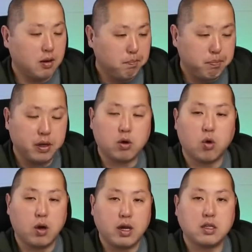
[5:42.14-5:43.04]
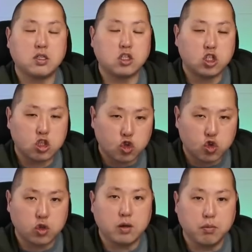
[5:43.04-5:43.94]
Bitcoin is
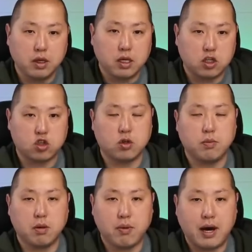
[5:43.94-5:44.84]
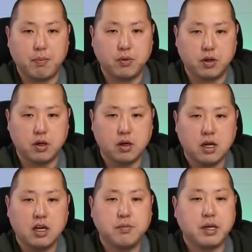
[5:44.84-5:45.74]
extremely popular
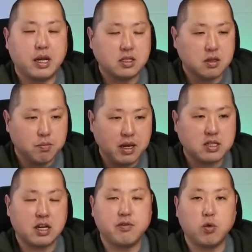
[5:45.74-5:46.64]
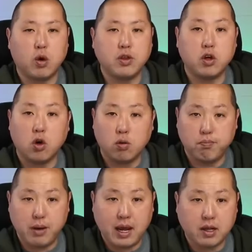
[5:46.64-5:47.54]
because it makes everyone their own
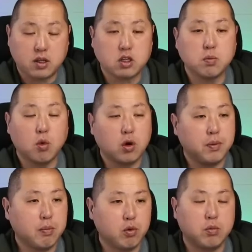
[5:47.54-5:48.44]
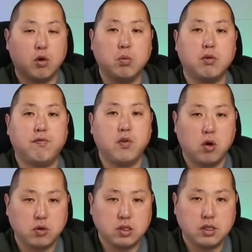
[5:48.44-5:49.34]
bank. There's more people with mobile
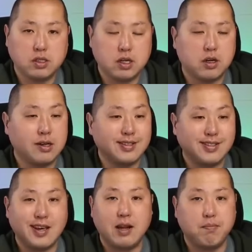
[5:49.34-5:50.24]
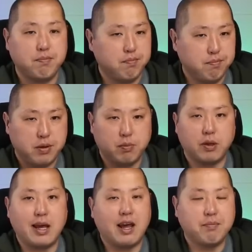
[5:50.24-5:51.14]
phones in these areas than people
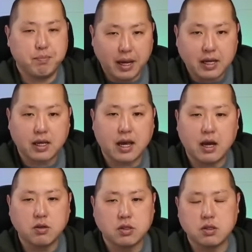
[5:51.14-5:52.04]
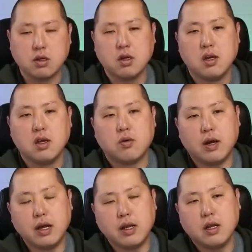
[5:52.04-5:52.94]
that have bank accounts,
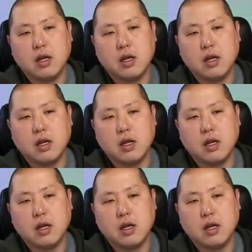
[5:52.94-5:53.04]
right?